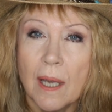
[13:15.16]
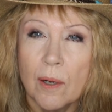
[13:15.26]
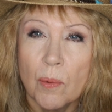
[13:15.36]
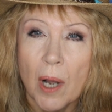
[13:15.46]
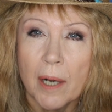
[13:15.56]

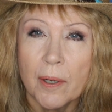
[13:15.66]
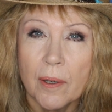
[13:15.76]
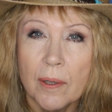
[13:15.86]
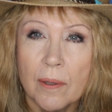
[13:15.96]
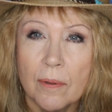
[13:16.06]
out of
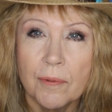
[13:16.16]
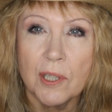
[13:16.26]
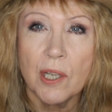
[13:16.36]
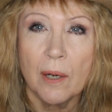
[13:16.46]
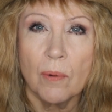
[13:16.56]
water,
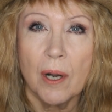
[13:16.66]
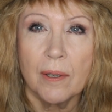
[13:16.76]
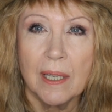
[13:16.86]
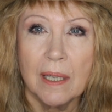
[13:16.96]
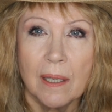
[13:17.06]
fish out of
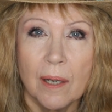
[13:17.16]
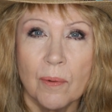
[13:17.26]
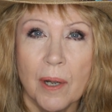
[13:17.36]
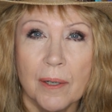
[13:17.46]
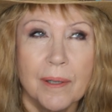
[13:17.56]
water, geek out
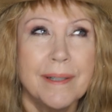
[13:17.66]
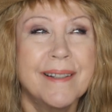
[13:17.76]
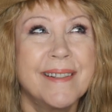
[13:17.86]
of water.